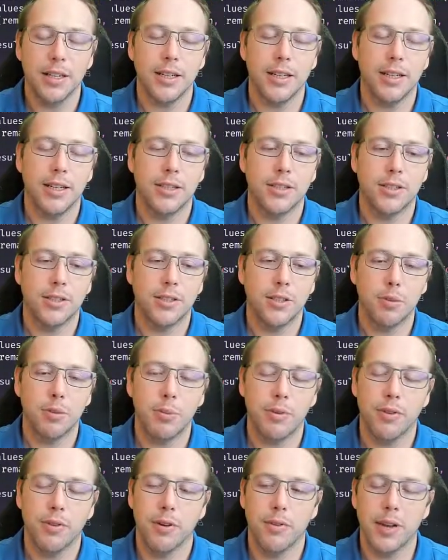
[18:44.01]
It still can
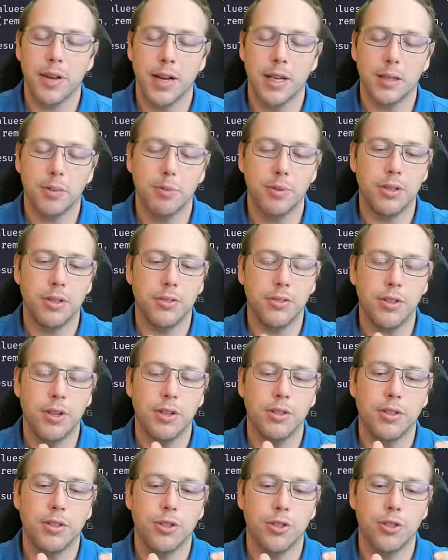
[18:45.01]
be very fast, but
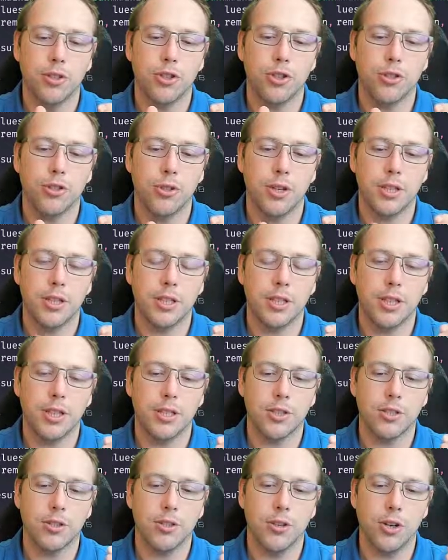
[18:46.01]
as your struct
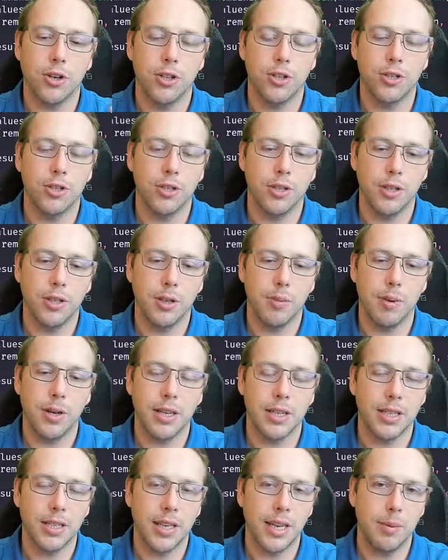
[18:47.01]
gets larger, the amount
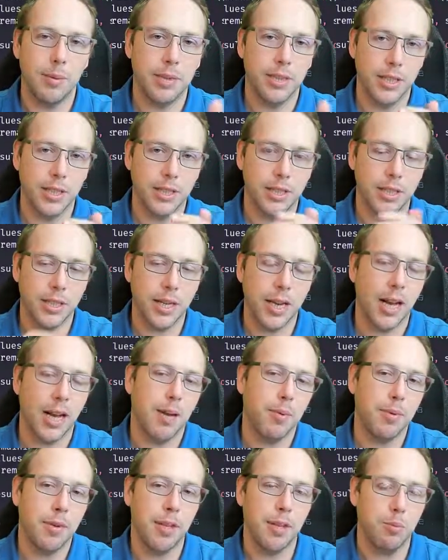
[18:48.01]
of time it takes to
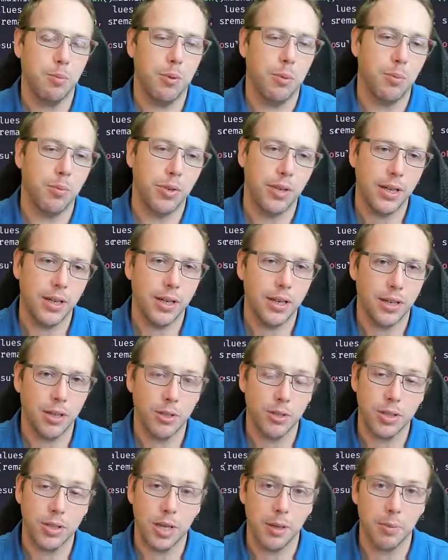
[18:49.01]
copy that memory
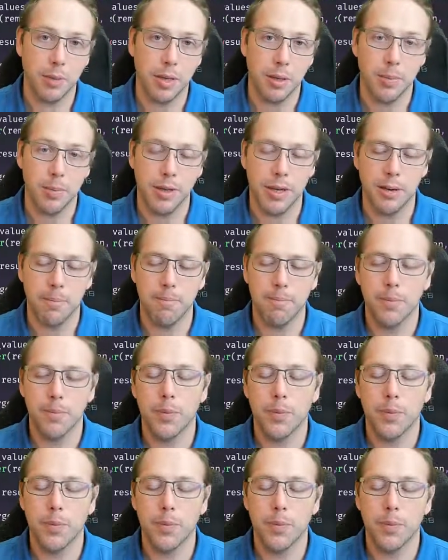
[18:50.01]
goes up and up and up.